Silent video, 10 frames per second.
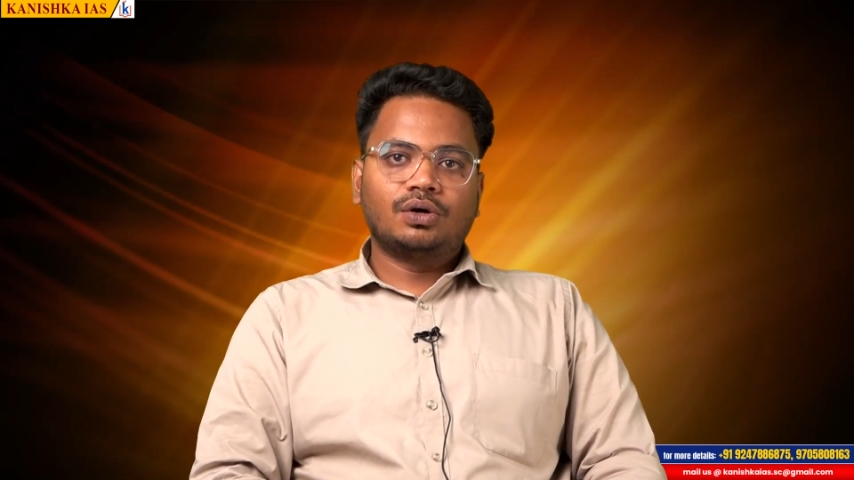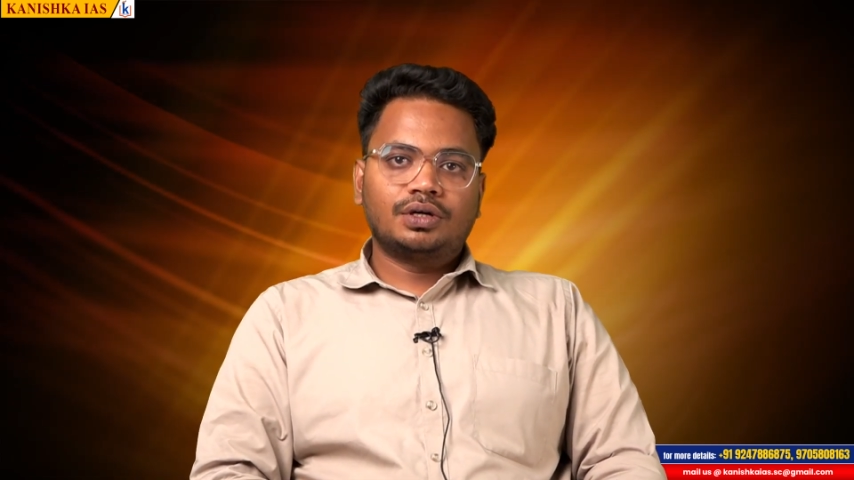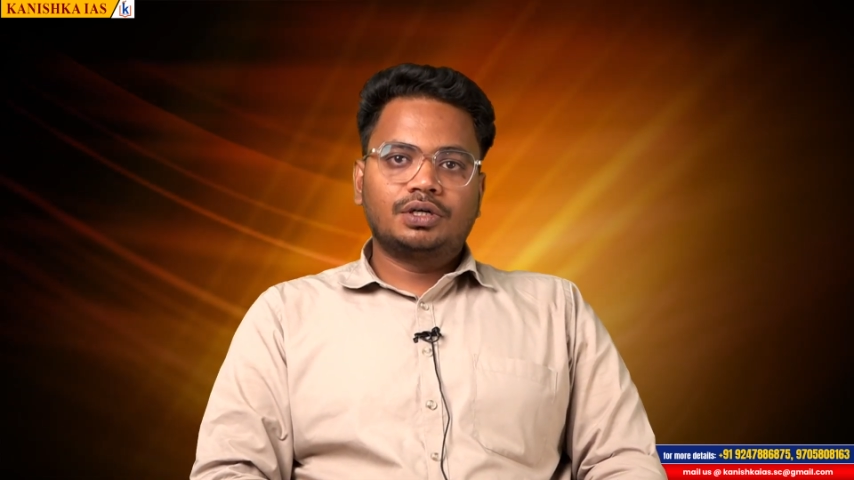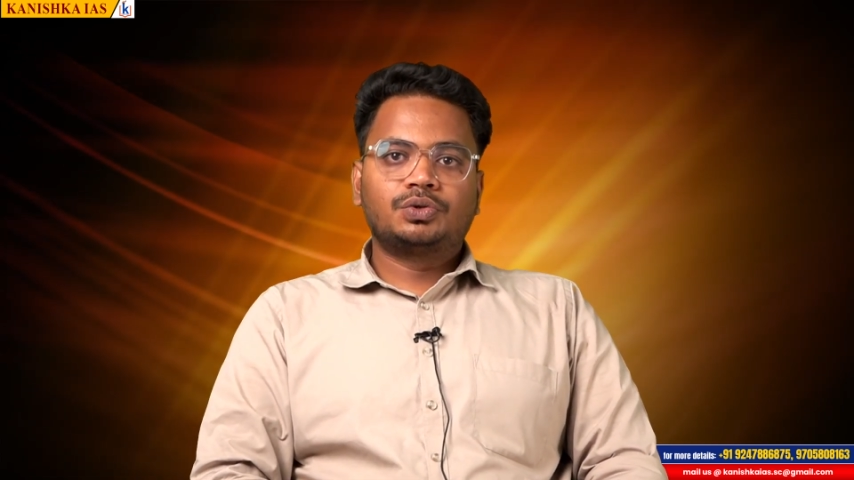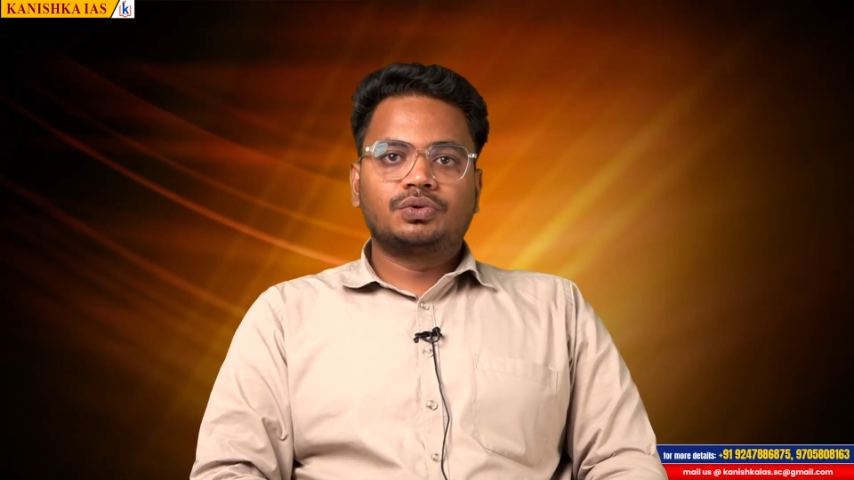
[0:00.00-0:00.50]

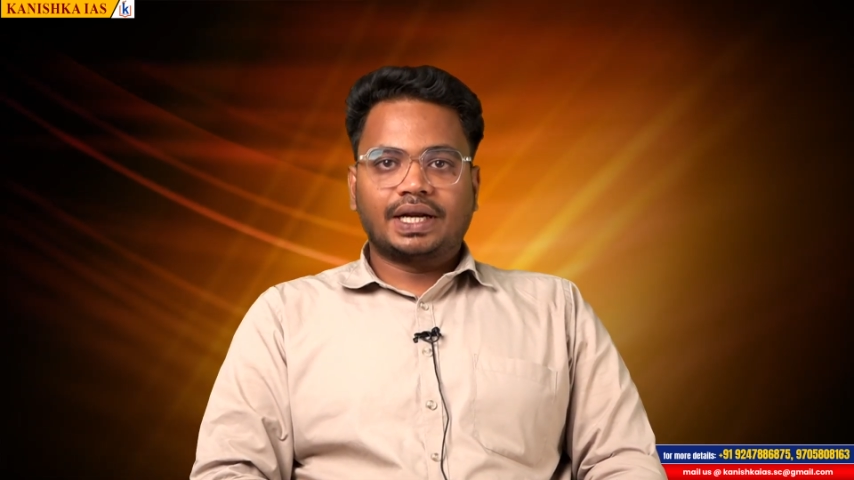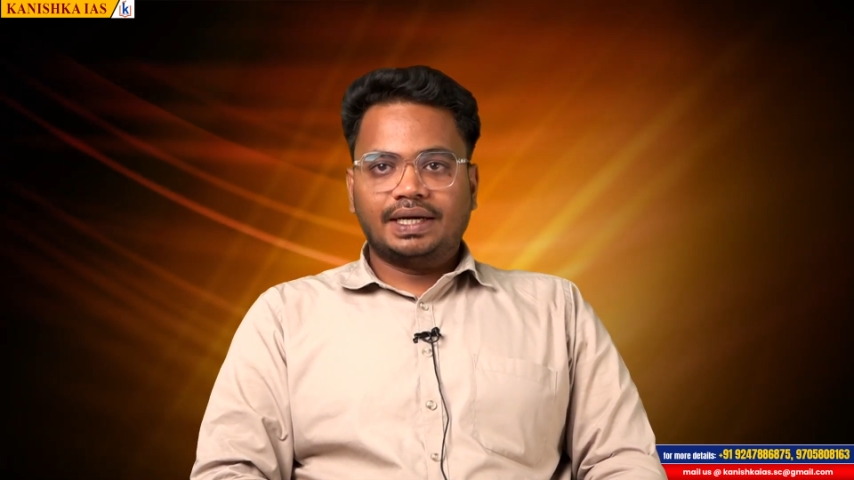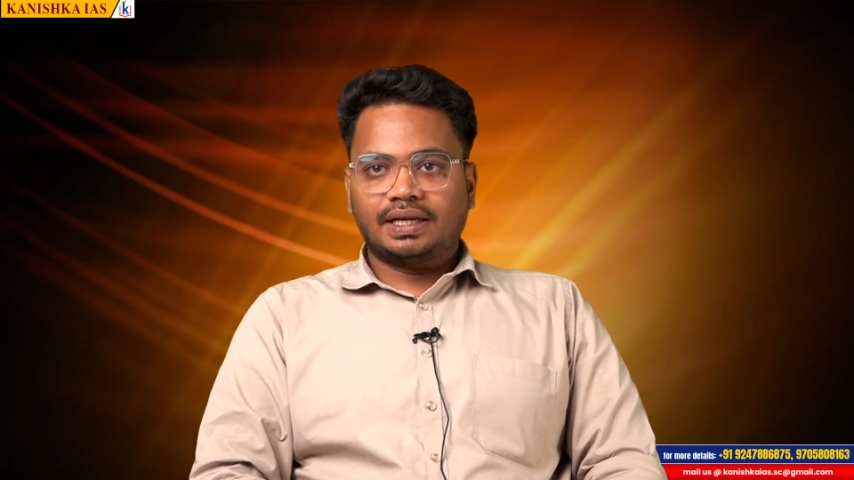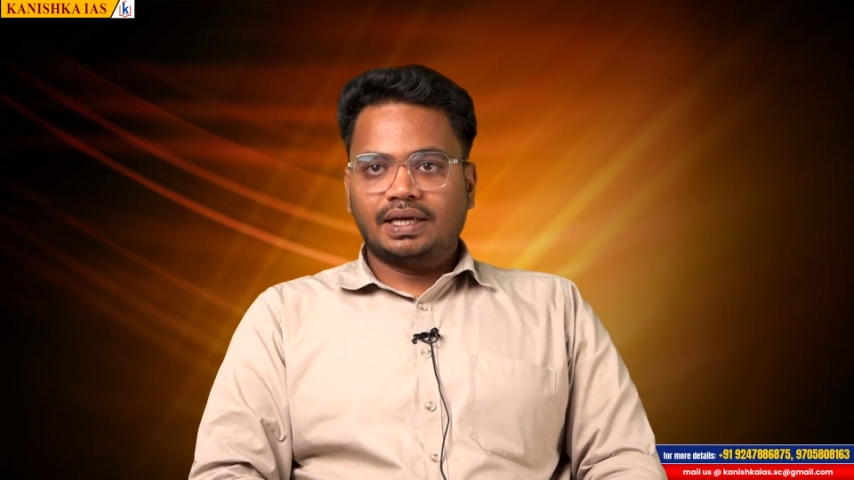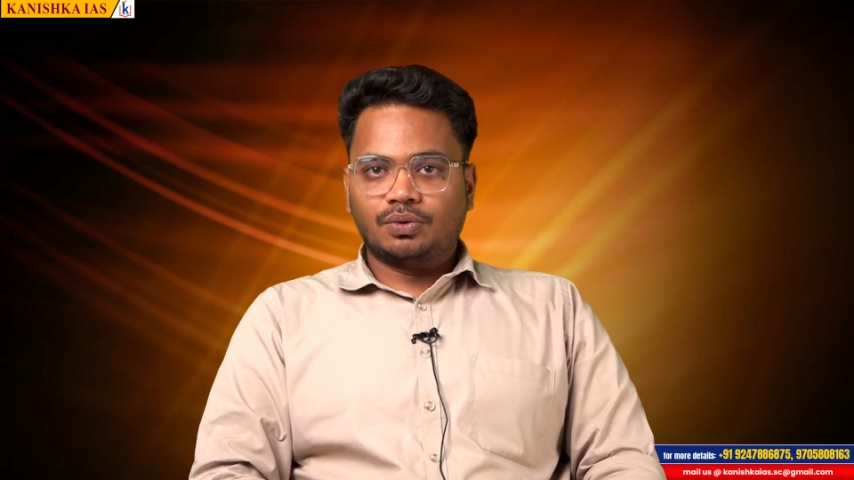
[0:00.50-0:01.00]
order to
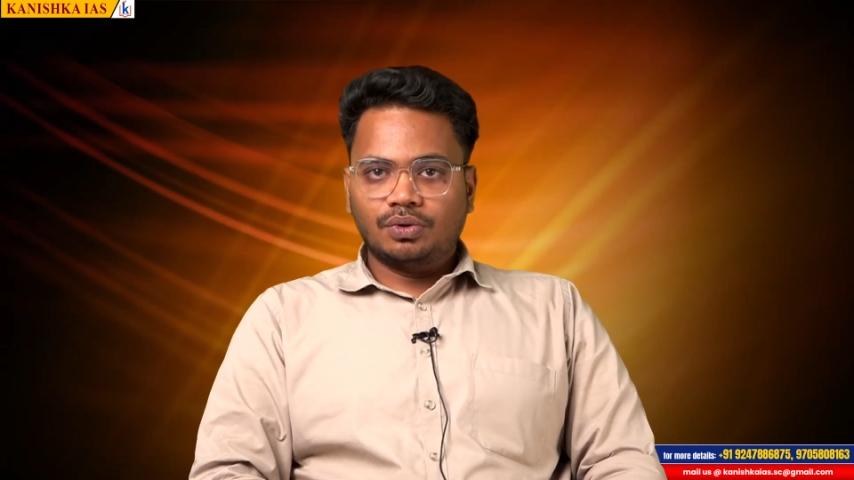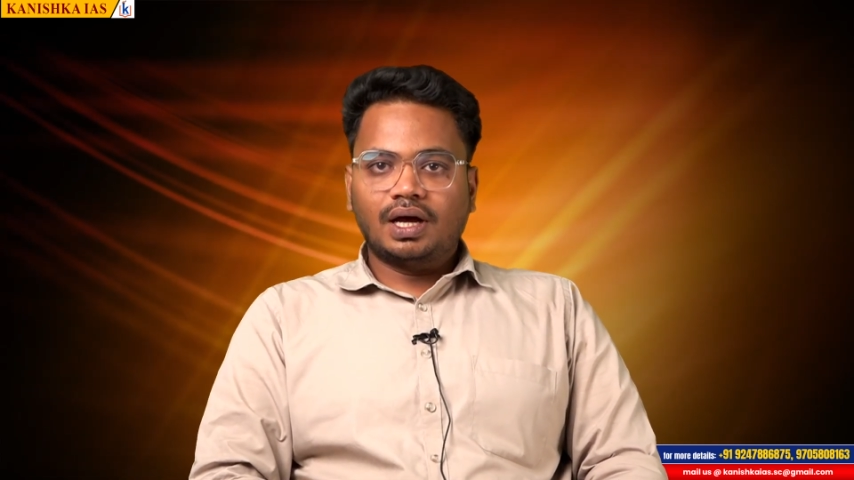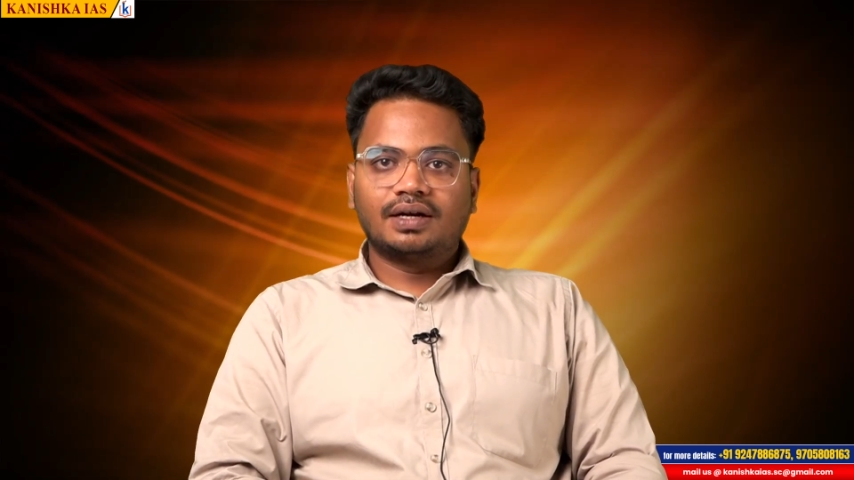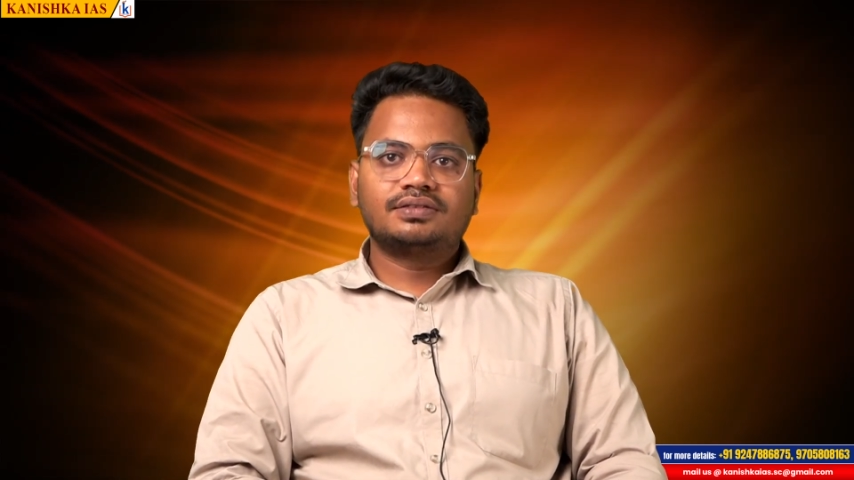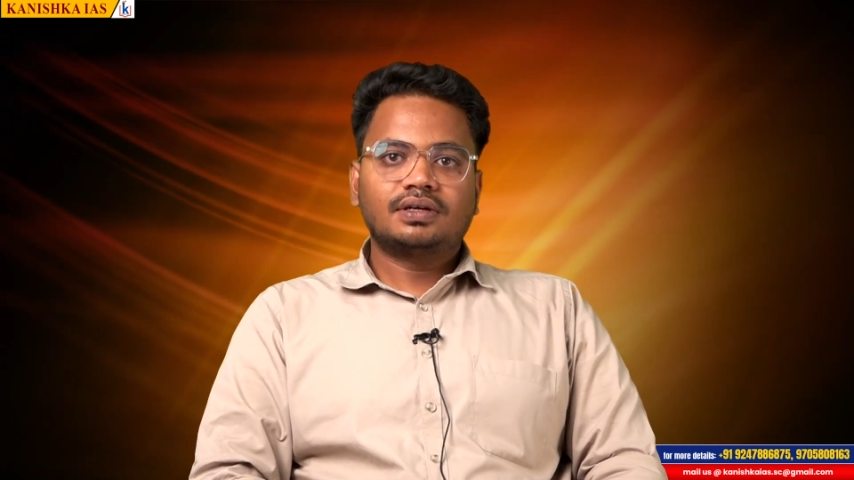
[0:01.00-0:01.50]
write a good
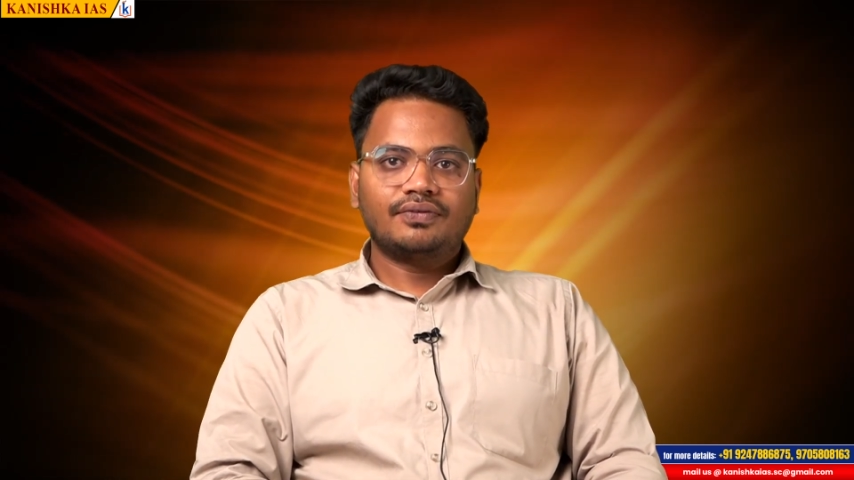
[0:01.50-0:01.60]
answer,